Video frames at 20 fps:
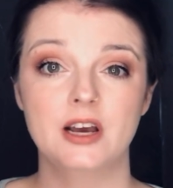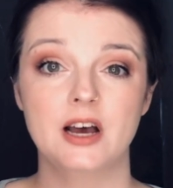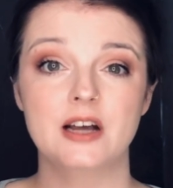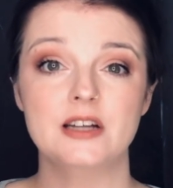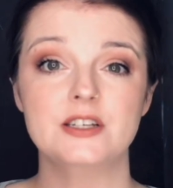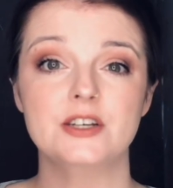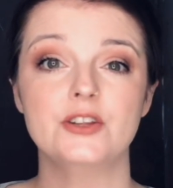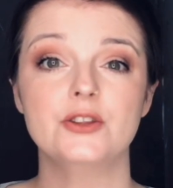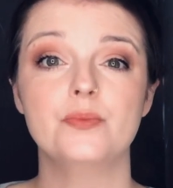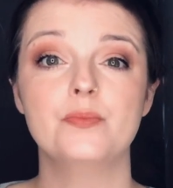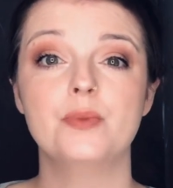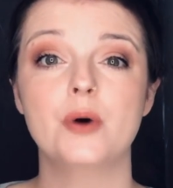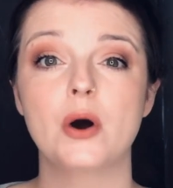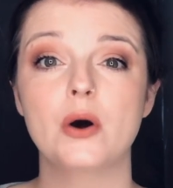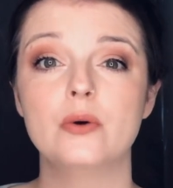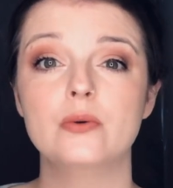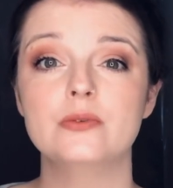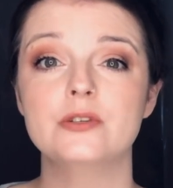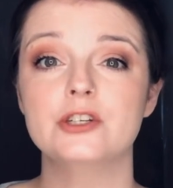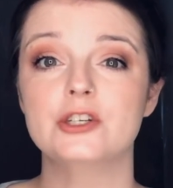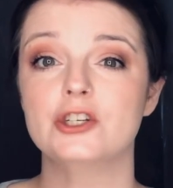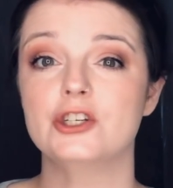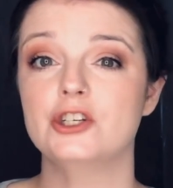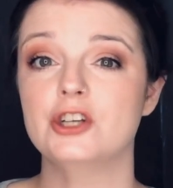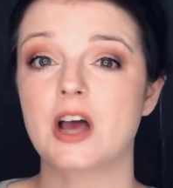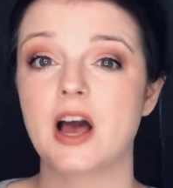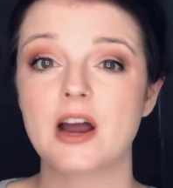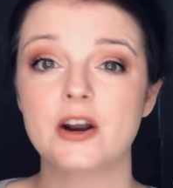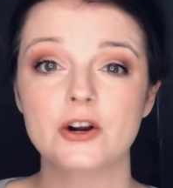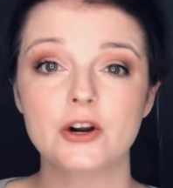until the bones
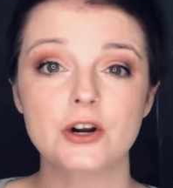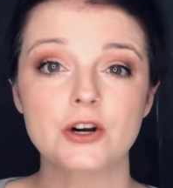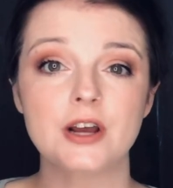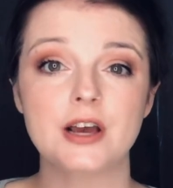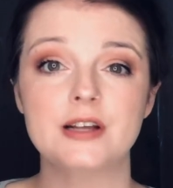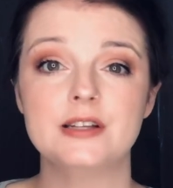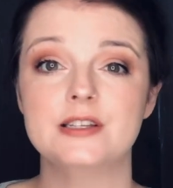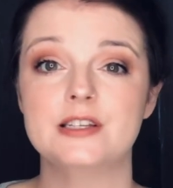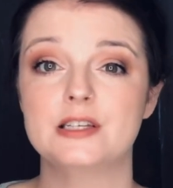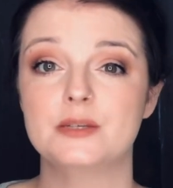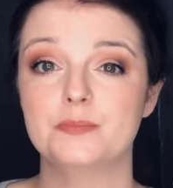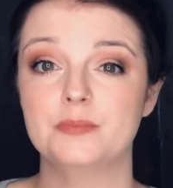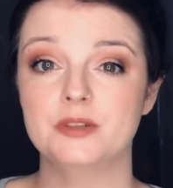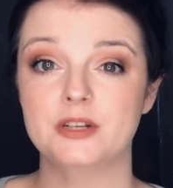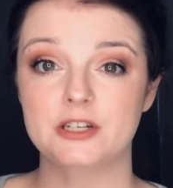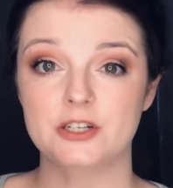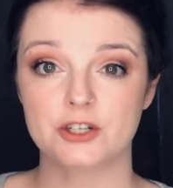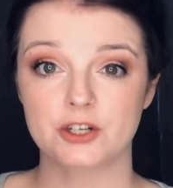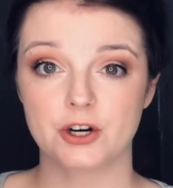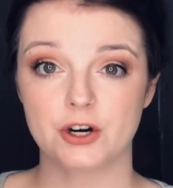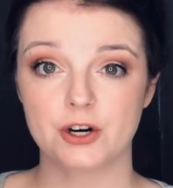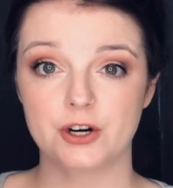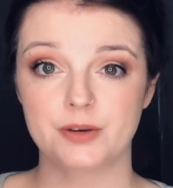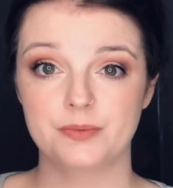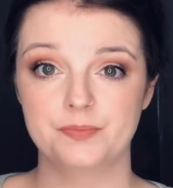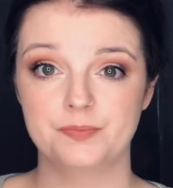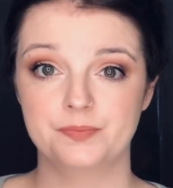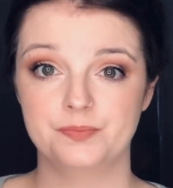shattered and splintered.